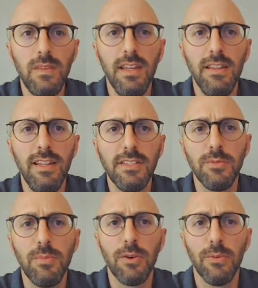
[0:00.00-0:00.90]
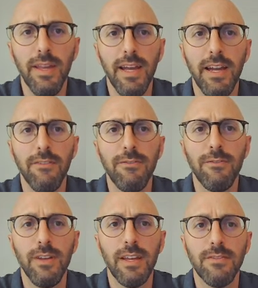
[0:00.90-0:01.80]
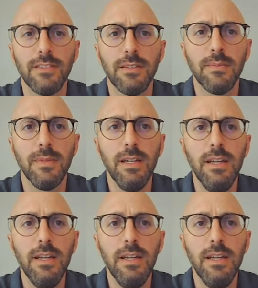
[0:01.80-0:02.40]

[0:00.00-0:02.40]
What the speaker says: The next report we have IEEE